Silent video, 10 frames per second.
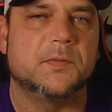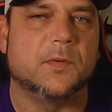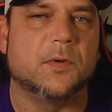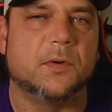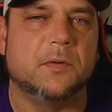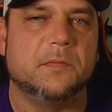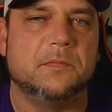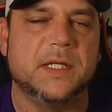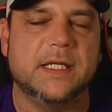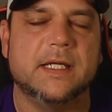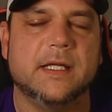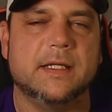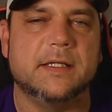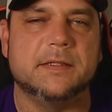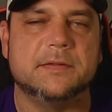for me
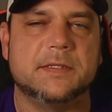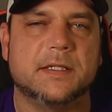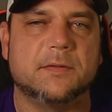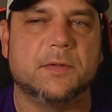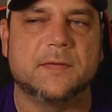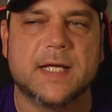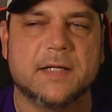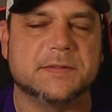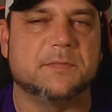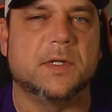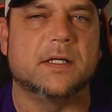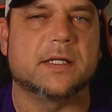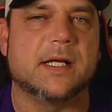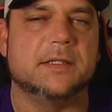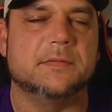hitting the one thousand
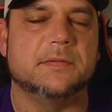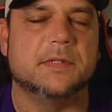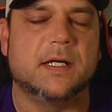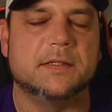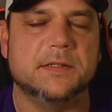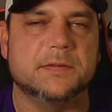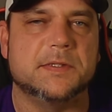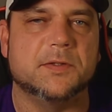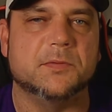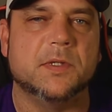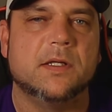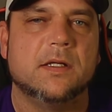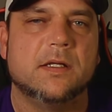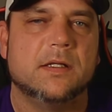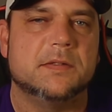mark on, on YouTube.
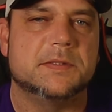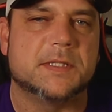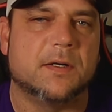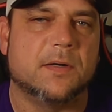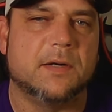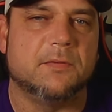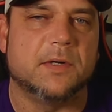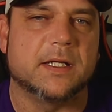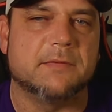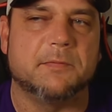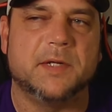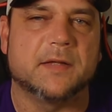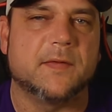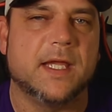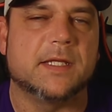So everyone give a
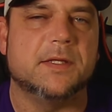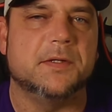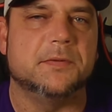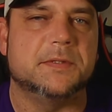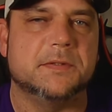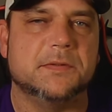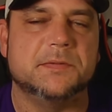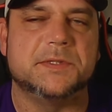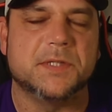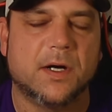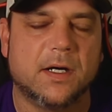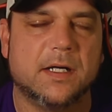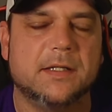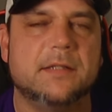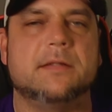big thank you to
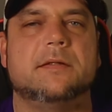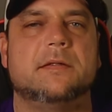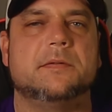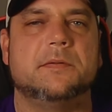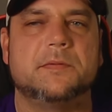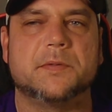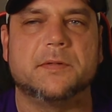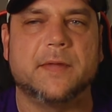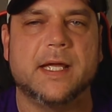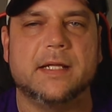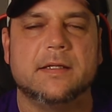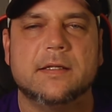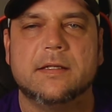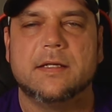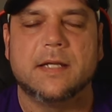Shawn for that.
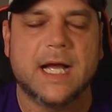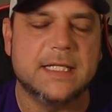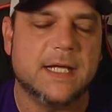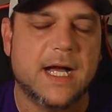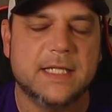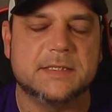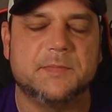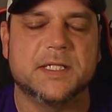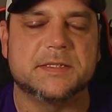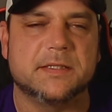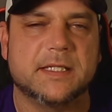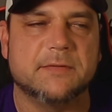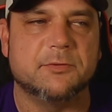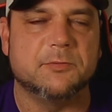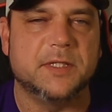I, I especially
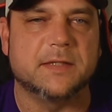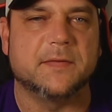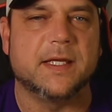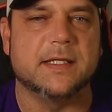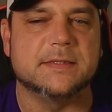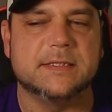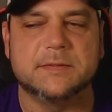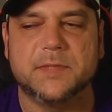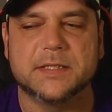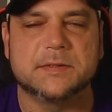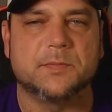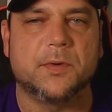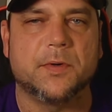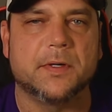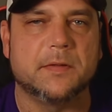give him a big thanks. He's a big
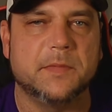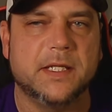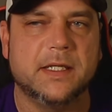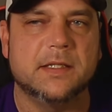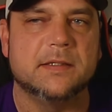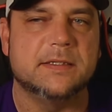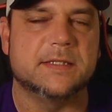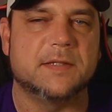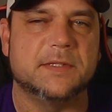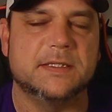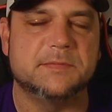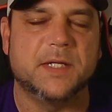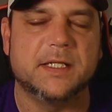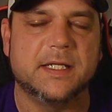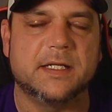supporter of me. He's, he's
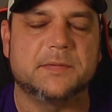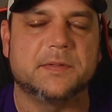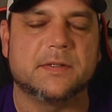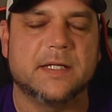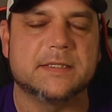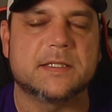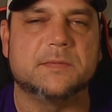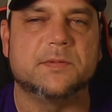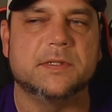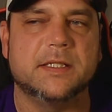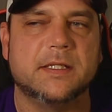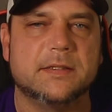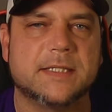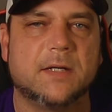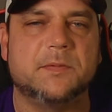been there for the last couple of
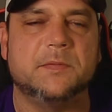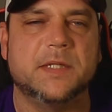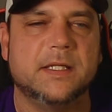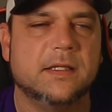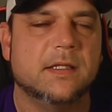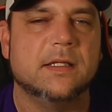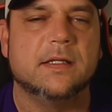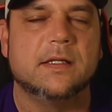years helping me